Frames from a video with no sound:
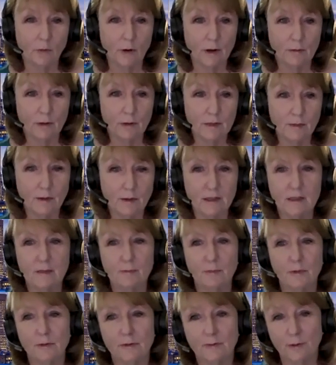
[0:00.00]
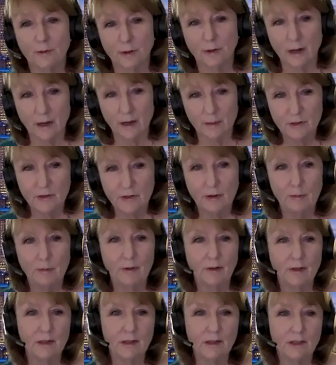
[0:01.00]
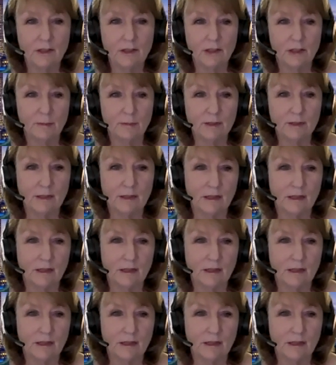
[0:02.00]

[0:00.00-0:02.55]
one responsible for upstream relationships